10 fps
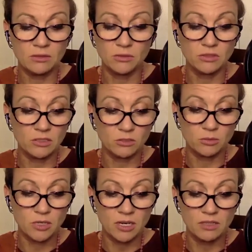through Central
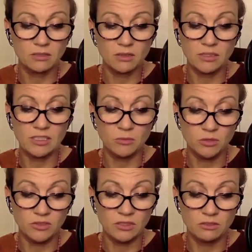Park, going to
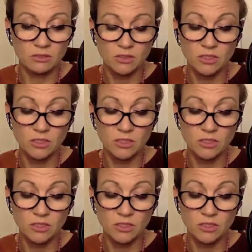movies,